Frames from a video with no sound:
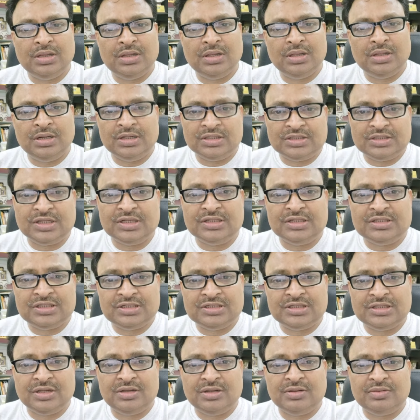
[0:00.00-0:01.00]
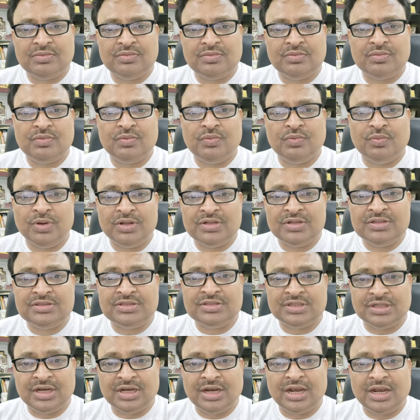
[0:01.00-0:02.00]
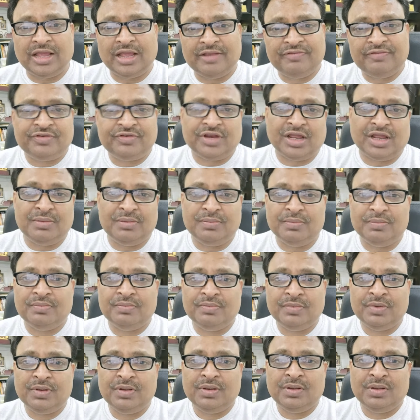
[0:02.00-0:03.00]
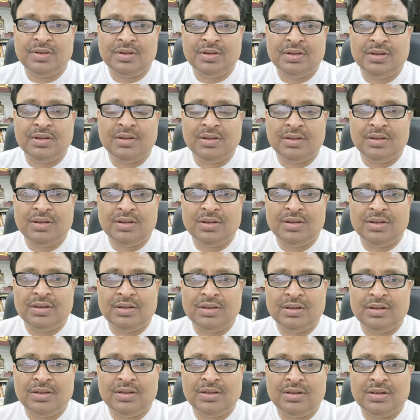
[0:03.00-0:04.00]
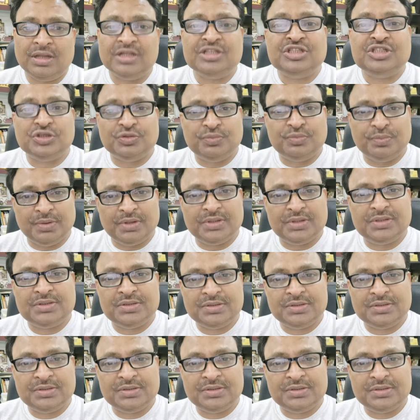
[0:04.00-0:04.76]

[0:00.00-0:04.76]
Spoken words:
Research is a once in a lifetime achievement,